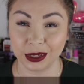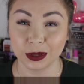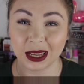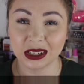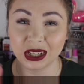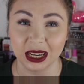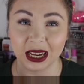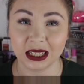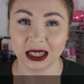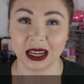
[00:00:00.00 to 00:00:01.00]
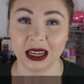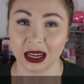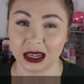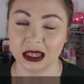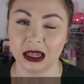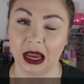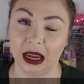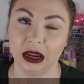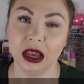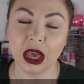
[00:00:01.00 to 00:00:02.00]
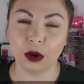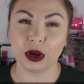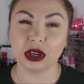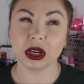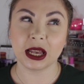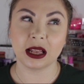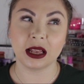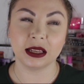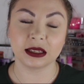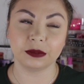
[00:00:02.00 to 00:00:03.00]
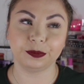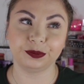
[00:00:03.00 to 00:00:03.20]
This was actually $19.99, which is,